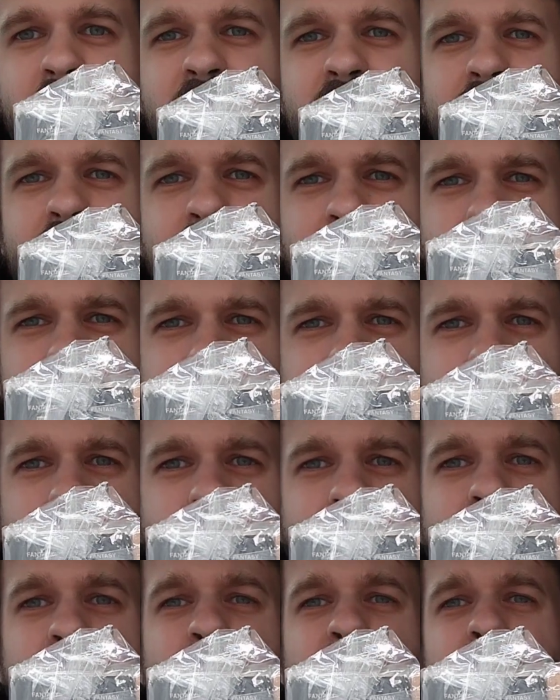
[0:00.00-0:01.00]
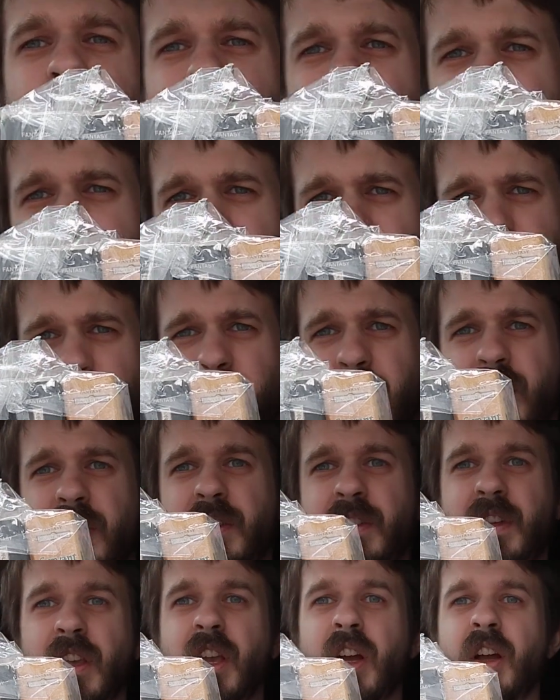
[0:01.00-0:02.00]
So these are 3 paperback
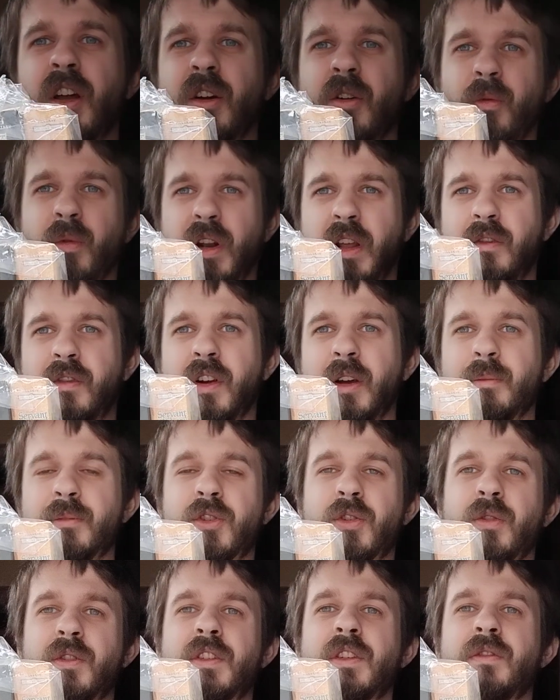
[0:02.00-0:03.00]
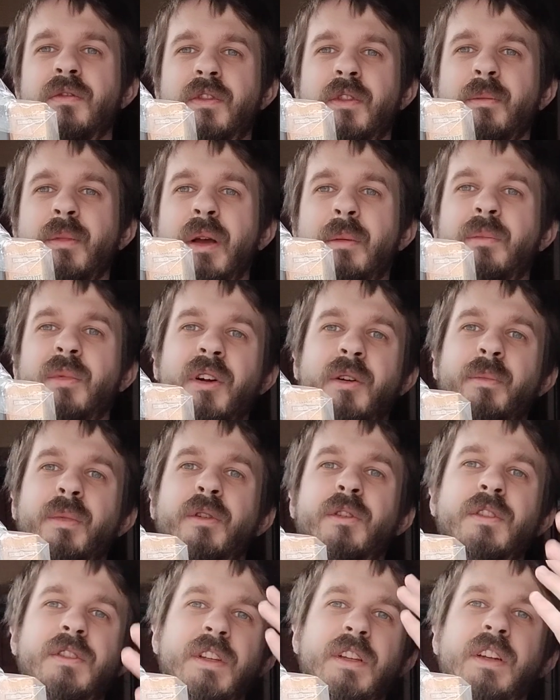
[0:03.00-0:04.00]
books. Whenever I'm sourcing for my book
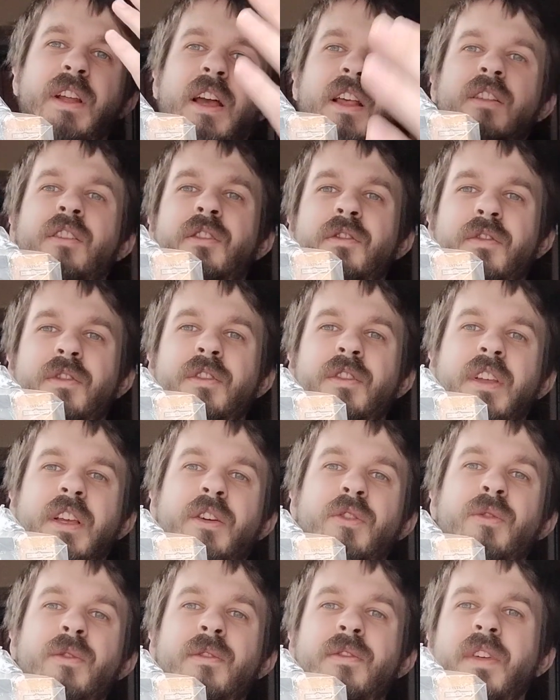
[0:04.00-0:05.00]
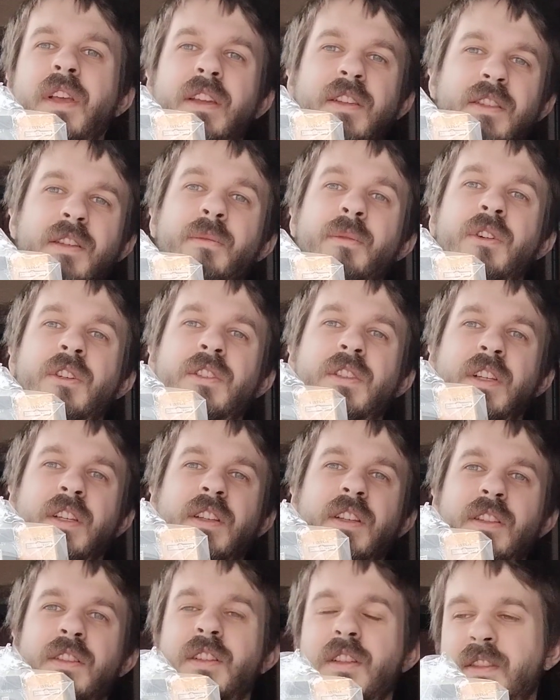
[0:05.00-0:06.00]
person, I look for like cool fantasy books like
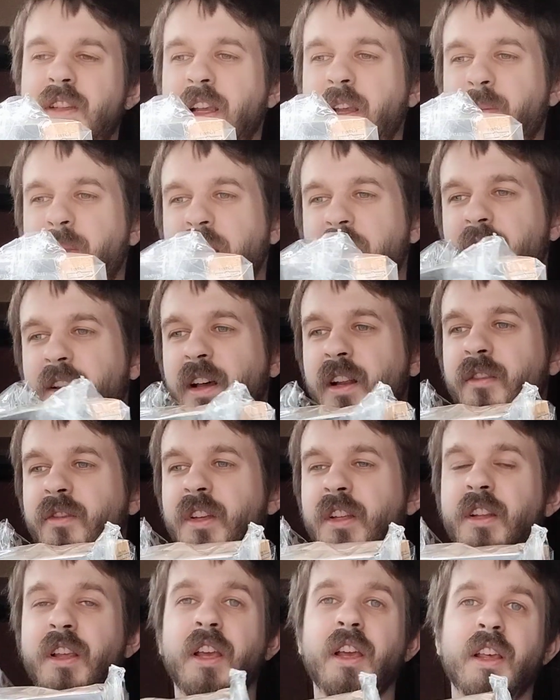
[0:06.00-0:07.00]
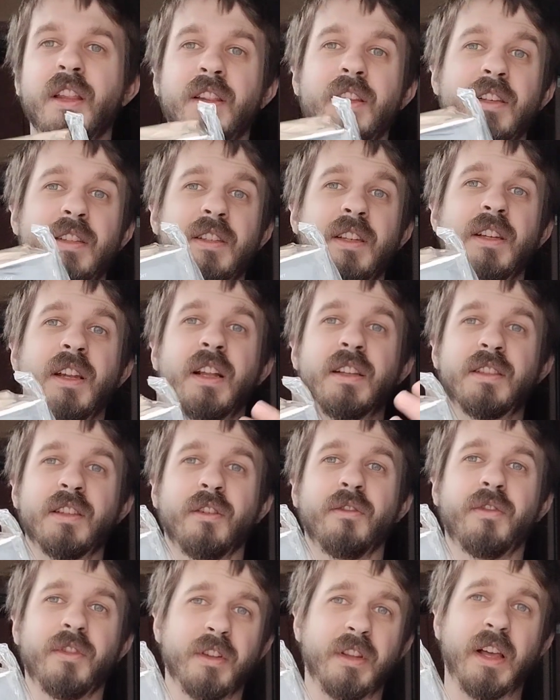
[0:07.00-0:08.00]
this because I can make a lot of it. This did not
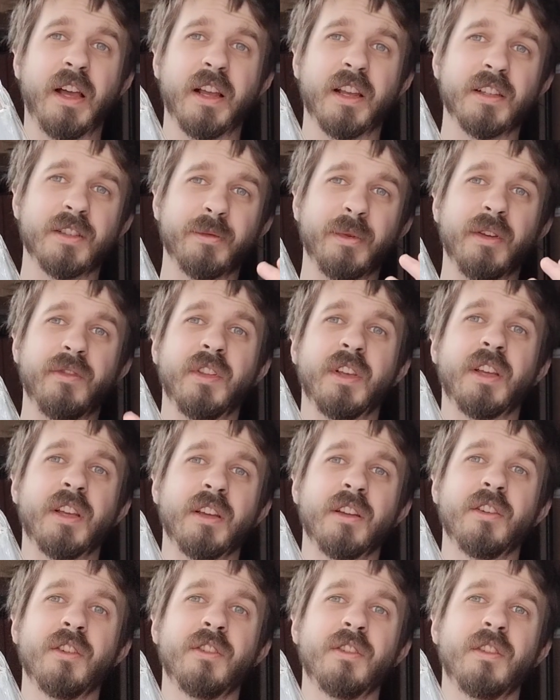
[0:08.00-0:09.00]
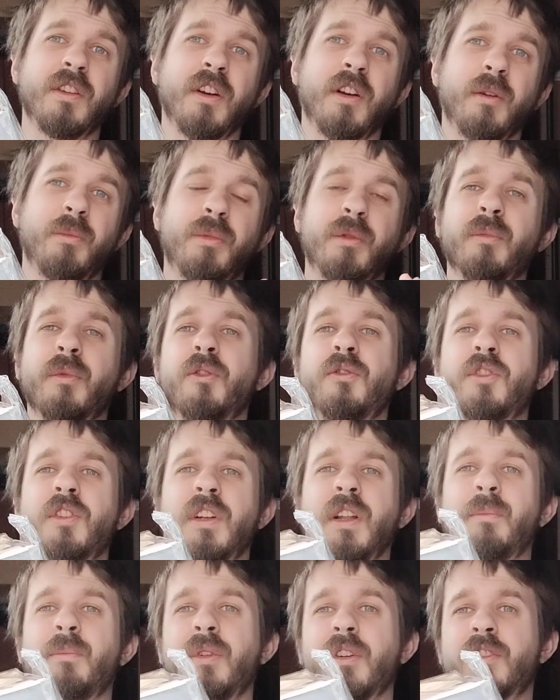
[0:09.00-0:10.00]
sell for a lot because we have like a good promotion
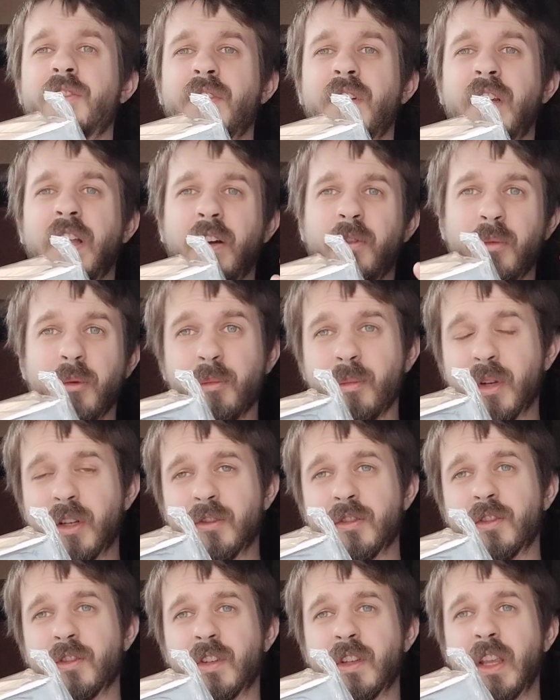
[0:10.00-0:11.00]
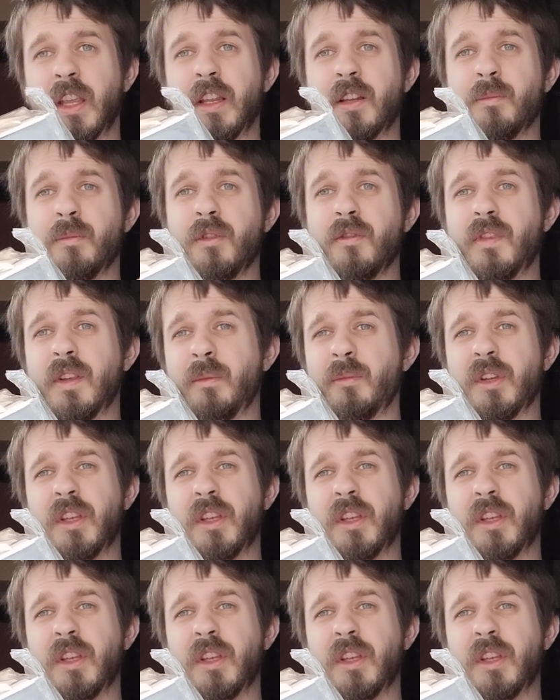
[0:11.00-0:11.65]
on books right now, but it's okay to move them.